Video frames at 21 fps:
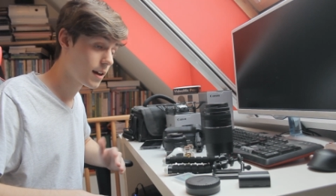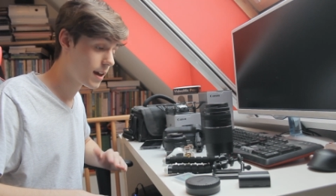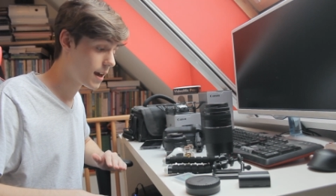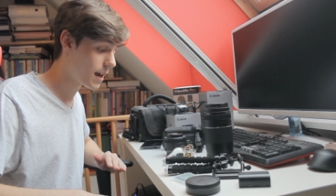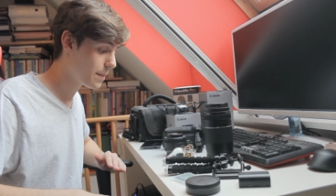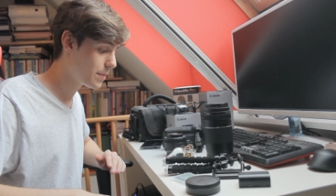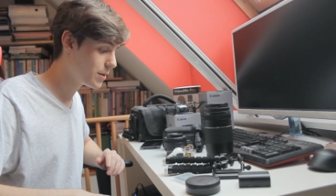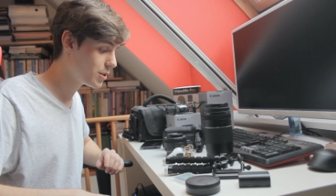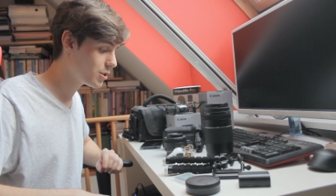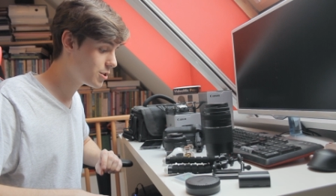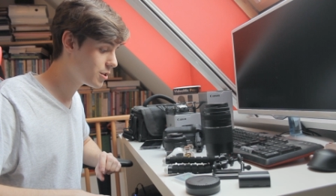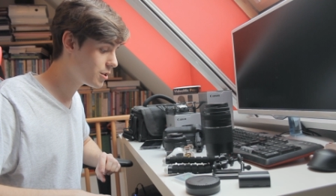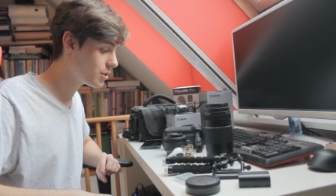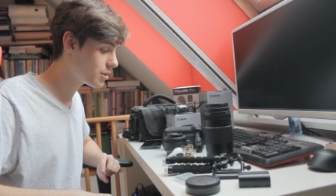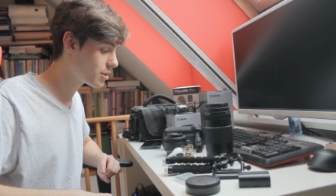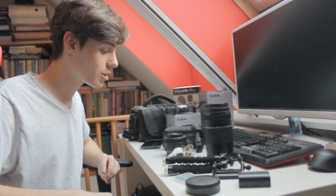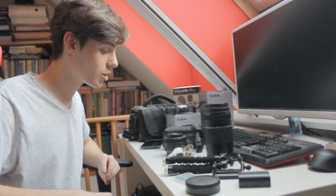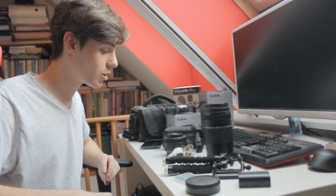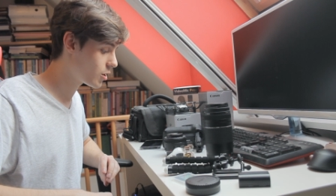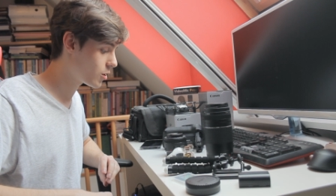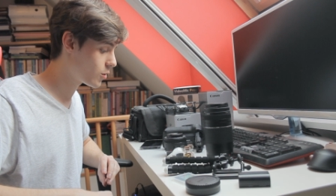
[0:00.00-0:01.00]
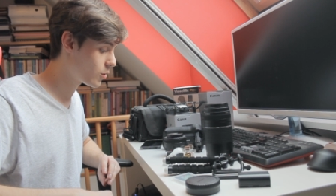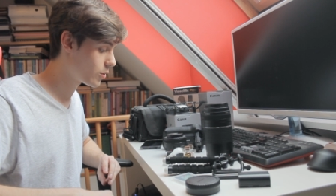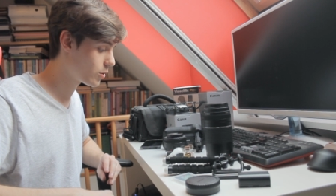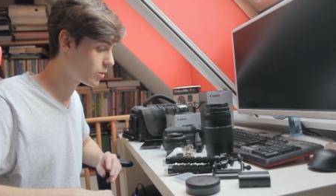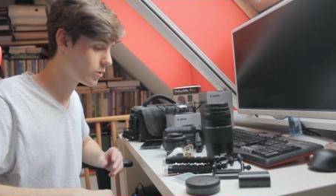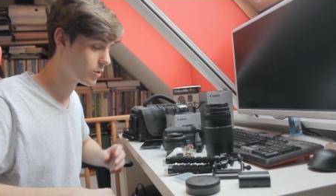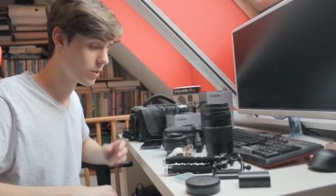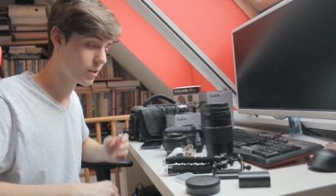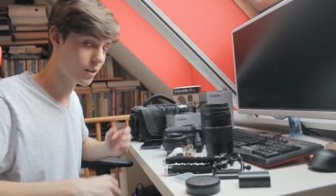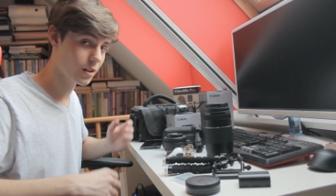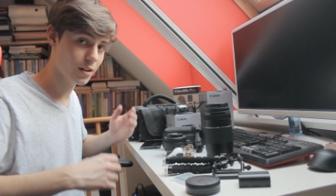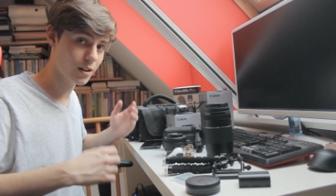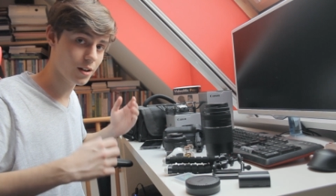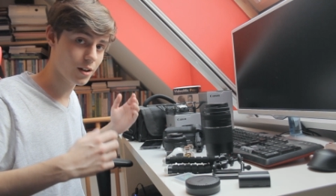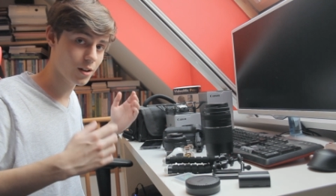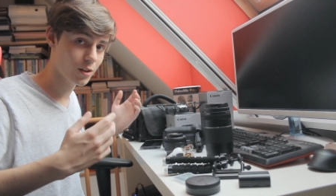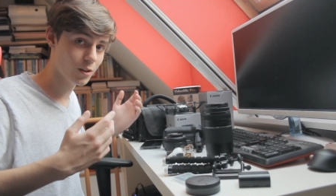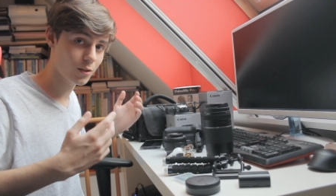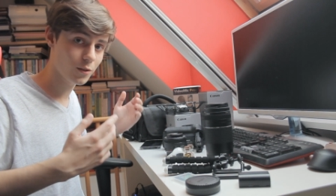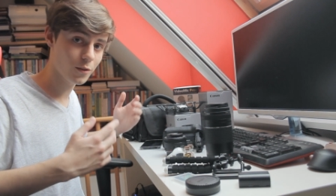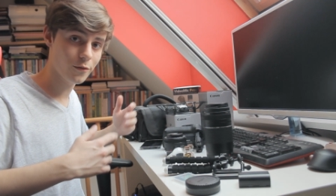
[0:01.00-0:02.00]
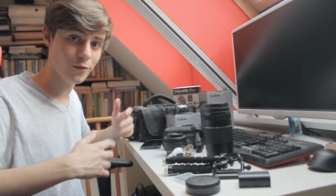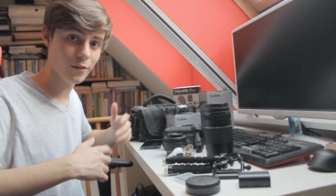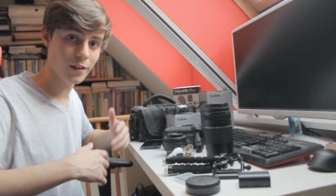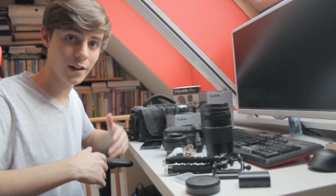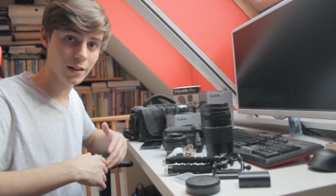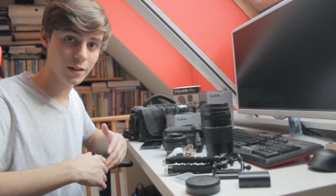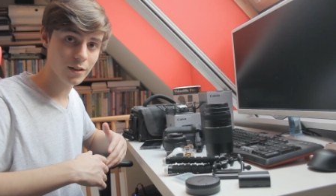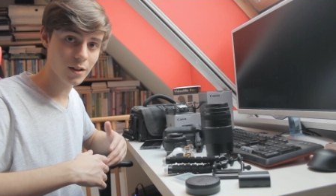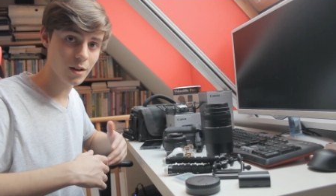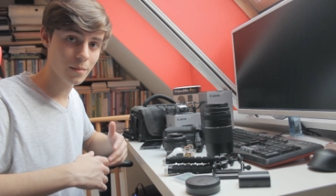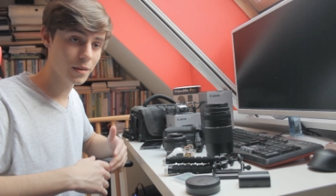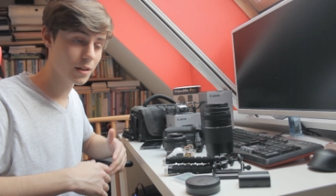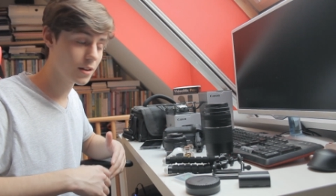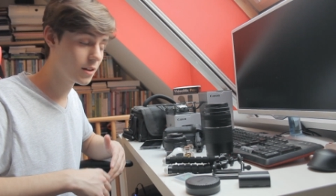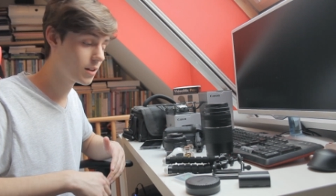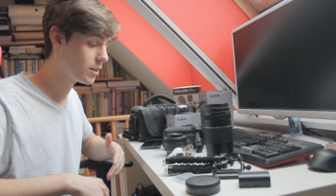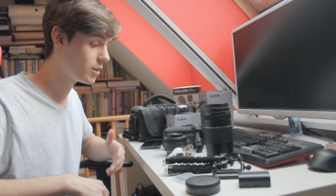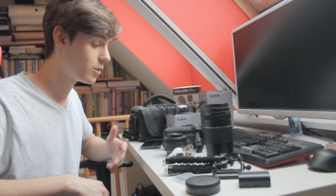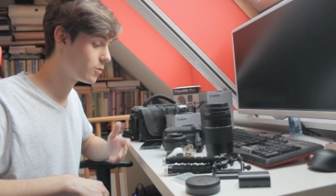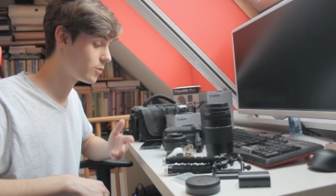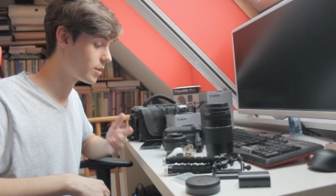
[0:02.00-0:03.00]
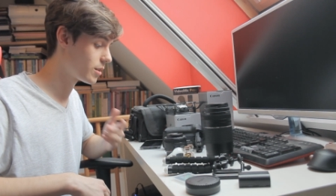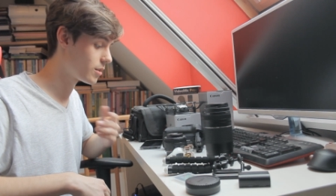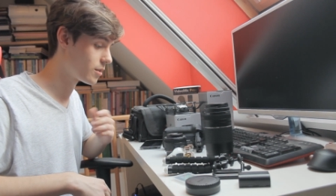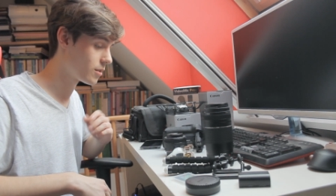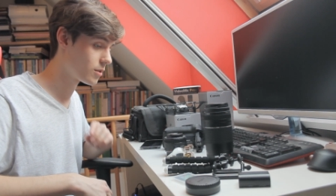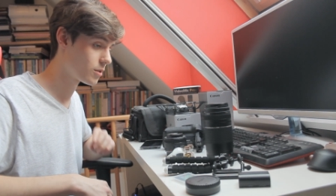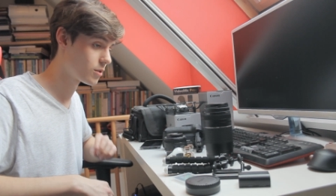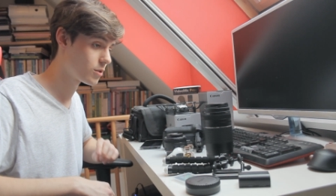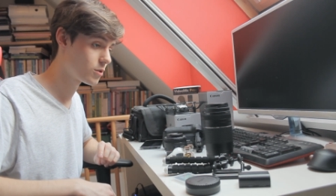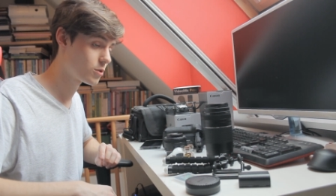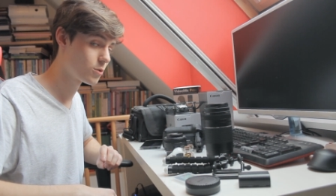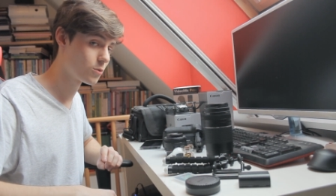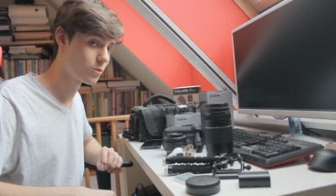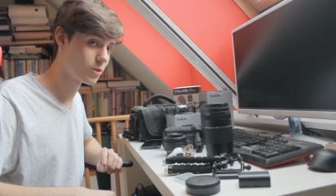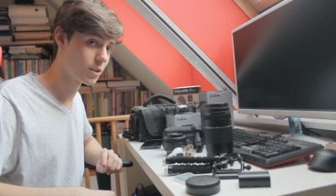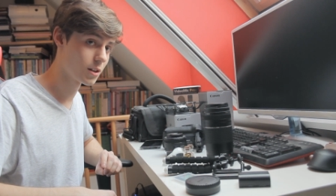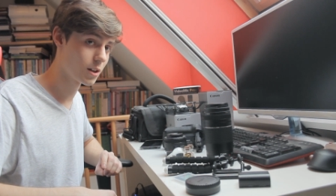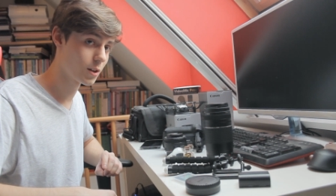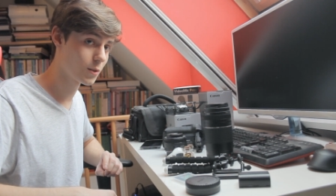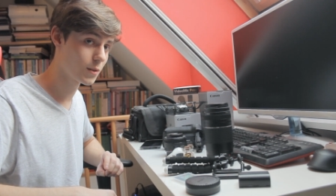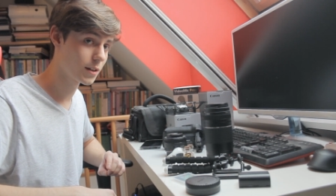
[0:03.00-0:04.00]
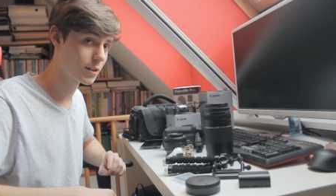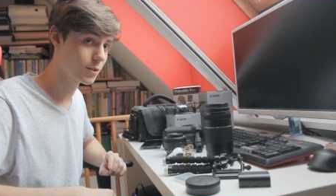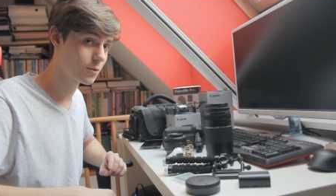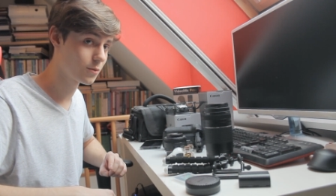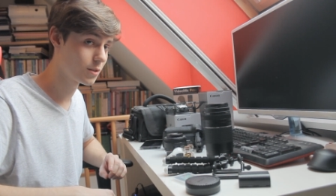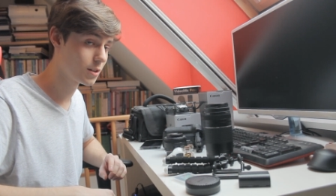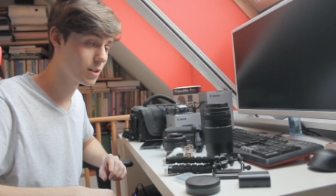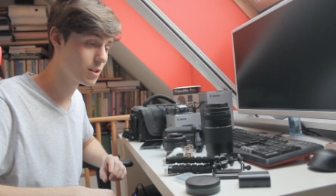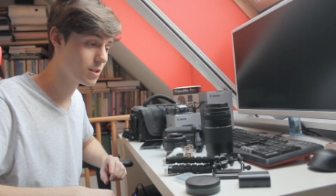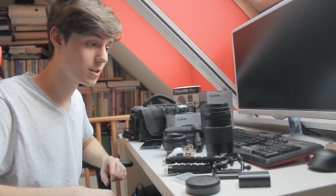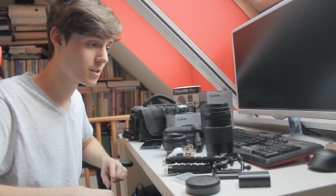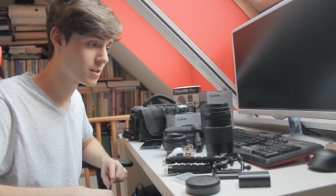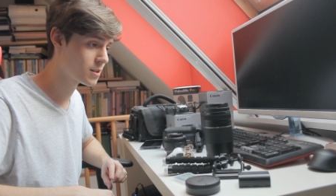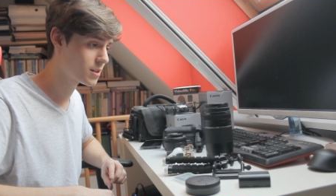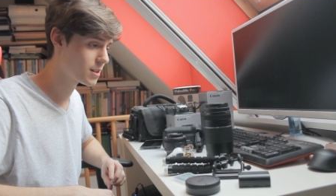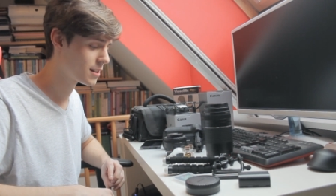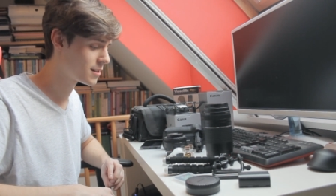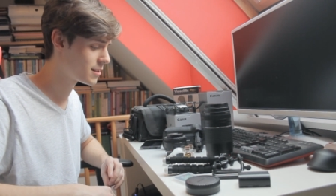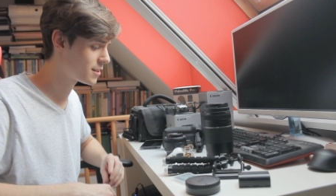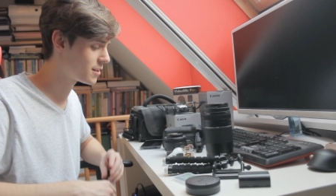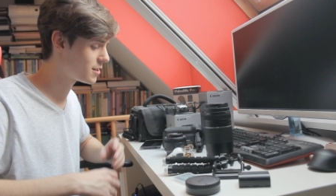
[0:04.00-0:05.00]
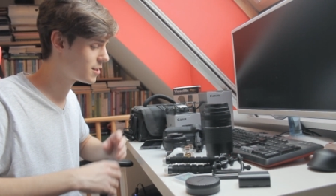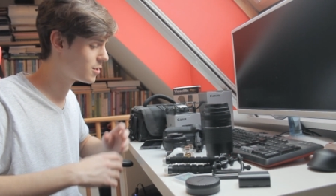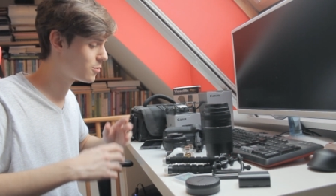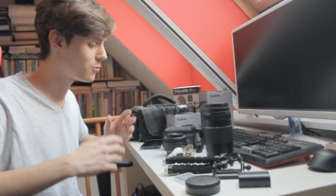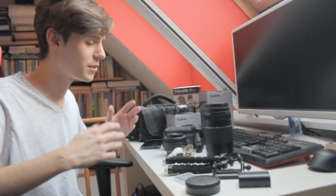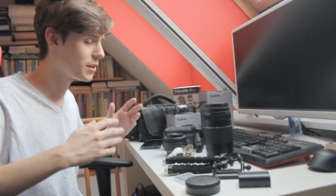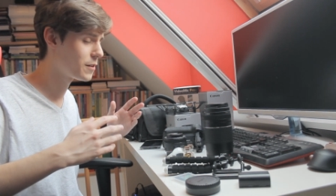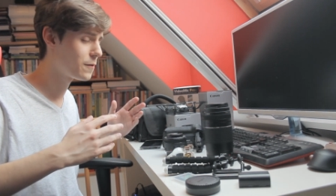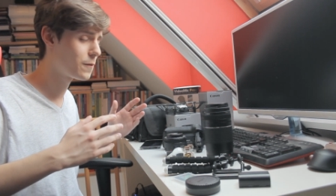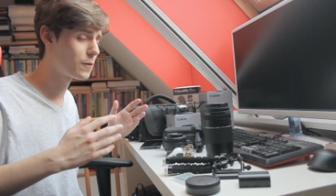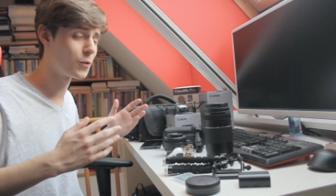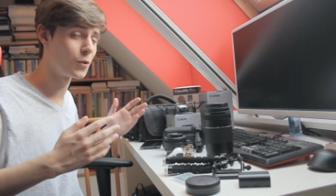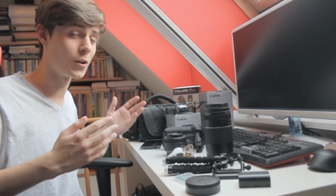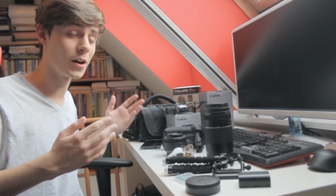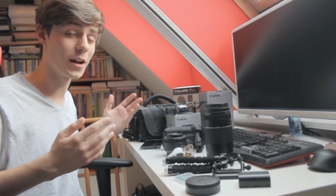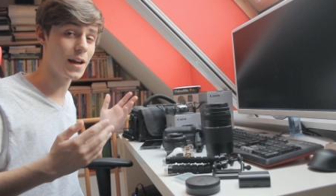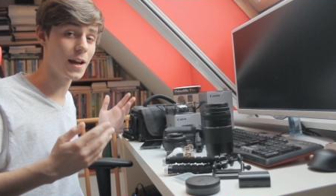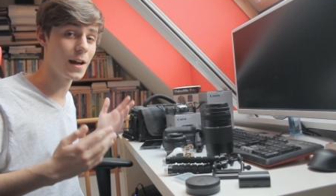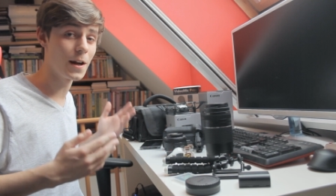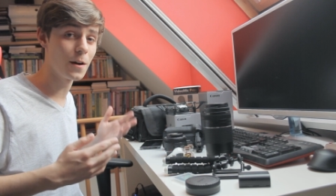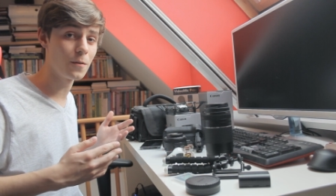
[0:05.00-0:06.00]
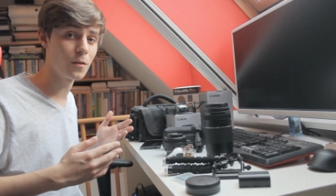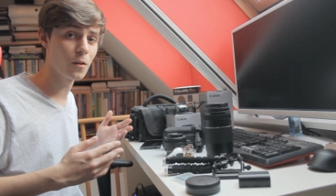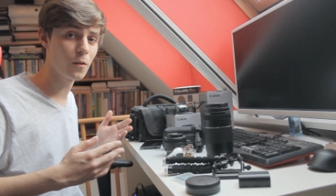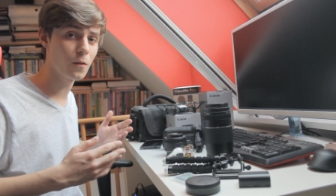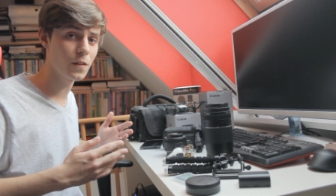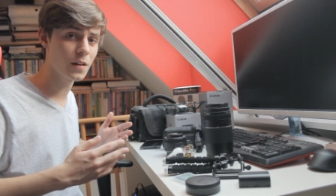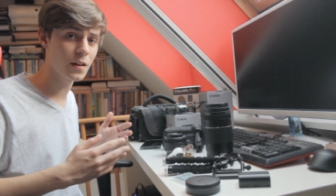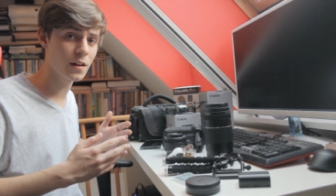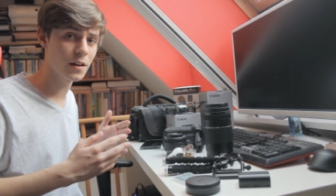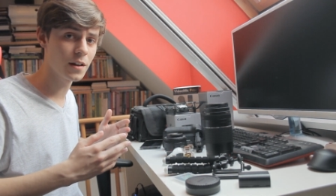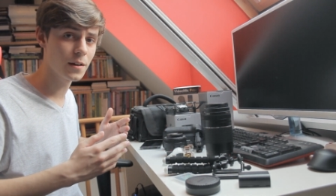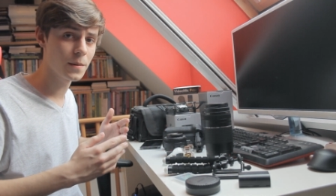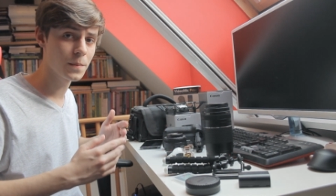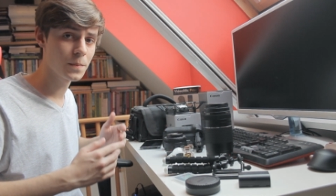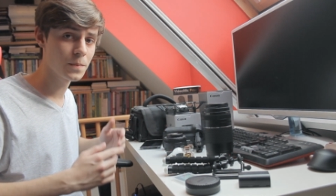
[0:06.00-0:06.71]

aperture so a lot of light coming in, you can shoot in low light conditions and it's really for everything.